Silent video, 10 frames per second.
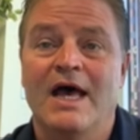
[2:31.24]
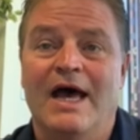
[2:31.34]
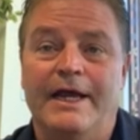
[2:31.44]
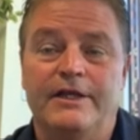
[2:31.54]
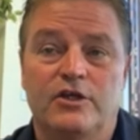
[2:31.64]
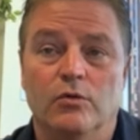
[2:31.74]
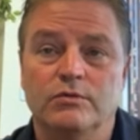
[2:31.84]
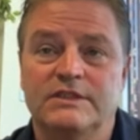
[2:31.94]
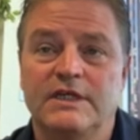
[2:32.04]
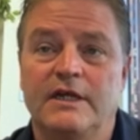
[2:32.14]
I
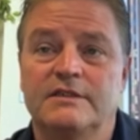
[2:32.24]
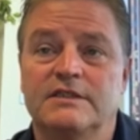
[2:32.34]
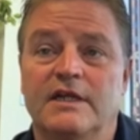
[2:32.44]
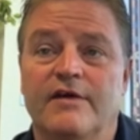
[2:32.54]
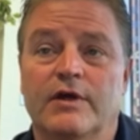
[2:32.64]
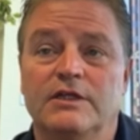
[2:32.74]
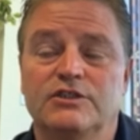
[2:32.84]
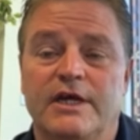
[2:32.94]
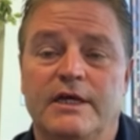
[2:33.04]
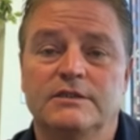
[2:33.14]
don't see any significant
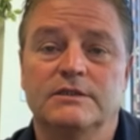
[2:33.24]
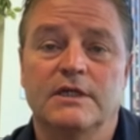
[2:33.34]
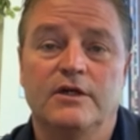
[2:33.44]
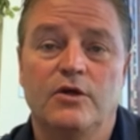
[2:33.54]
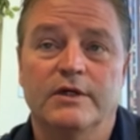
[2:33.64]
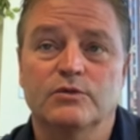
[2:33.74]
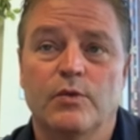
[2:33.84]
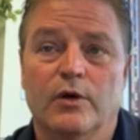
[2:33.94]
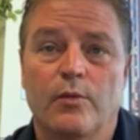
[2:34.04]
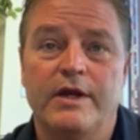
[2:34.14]
changes in U.S.
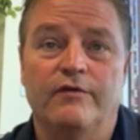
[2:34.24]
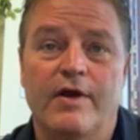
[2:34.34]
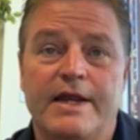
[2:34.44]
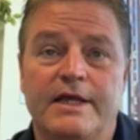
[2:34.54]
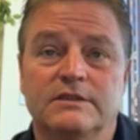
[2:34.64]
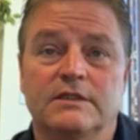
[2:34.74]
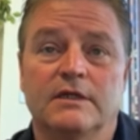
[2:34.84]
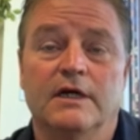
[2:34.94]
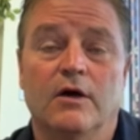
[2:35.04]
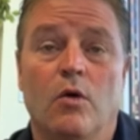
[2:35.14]
winter wheat ratings,
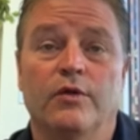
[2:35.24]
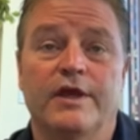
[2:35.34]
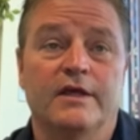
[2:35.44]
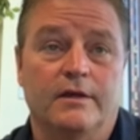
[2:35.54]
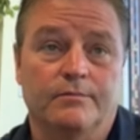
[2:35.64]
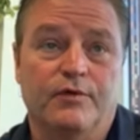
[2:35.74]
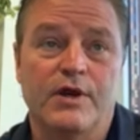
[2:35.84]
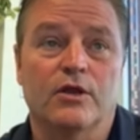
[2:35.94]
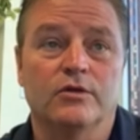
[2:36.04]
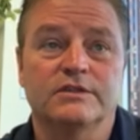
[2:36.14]
uh, holding
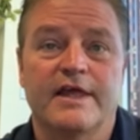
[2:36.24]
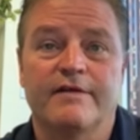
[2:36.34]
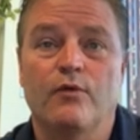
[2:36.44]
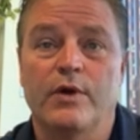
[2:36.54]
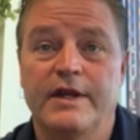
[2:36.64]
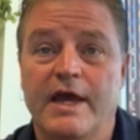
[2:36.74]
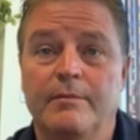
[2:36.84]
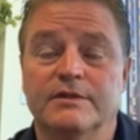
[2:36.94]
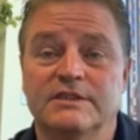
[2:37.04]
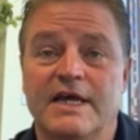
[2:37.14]
pretty close to that
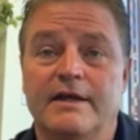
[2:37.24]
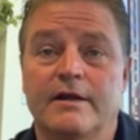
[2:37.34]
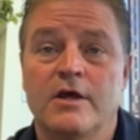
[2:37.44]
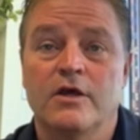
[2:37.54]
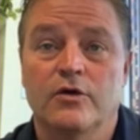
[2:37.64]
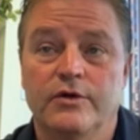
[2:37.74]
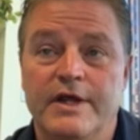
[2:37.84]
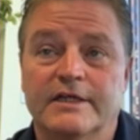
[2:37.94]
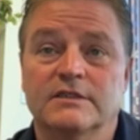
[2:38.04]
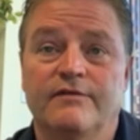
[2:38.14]
49%, good to
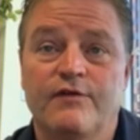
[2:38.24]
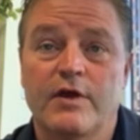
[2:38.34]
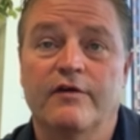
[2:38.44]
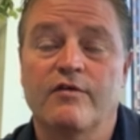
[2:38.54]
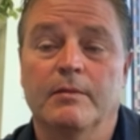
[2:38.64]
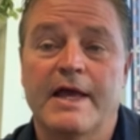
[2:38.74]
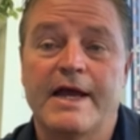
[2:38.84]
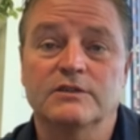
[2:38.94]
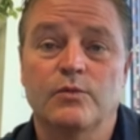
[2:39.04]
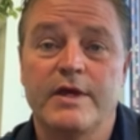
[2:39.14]
excellent figure from
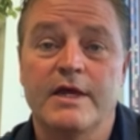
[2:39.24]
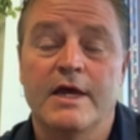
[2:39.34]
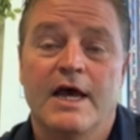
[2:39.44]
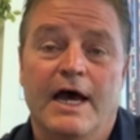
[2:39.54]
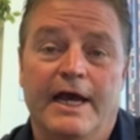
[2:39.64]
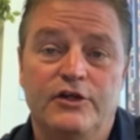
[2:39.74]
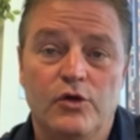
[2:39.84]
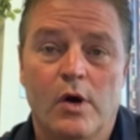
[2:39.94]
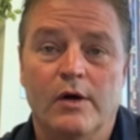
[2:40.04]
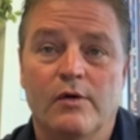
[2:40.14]
last week. I
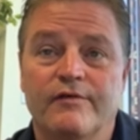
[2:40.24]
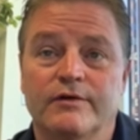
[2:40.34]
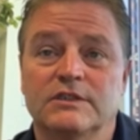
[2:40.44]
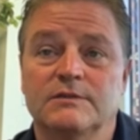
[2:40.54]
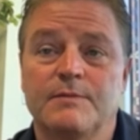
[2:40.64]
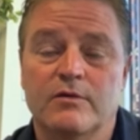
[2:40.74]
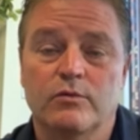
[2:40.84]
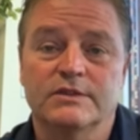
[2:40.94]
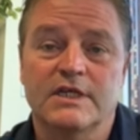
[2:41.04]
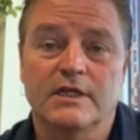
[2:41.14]
do however, suspect
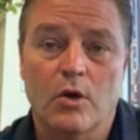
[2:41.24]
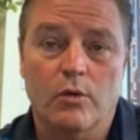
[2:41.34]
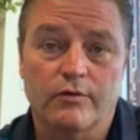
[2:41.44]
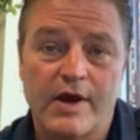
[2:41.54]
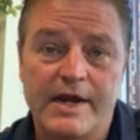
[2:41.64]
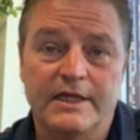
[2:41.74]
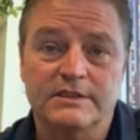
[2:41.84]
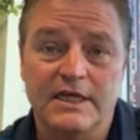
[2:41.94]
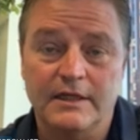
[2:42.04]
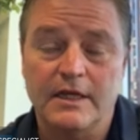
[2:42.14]
we'll see lower
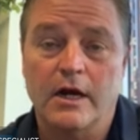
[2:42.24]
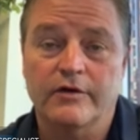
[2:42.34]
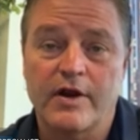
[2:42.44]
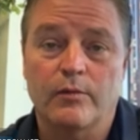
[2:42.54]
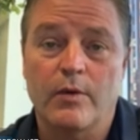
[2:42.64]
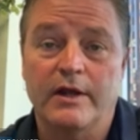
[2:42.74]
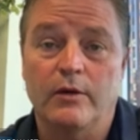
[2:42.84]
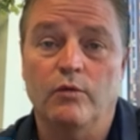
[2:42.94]
ratings in the hard red, wet,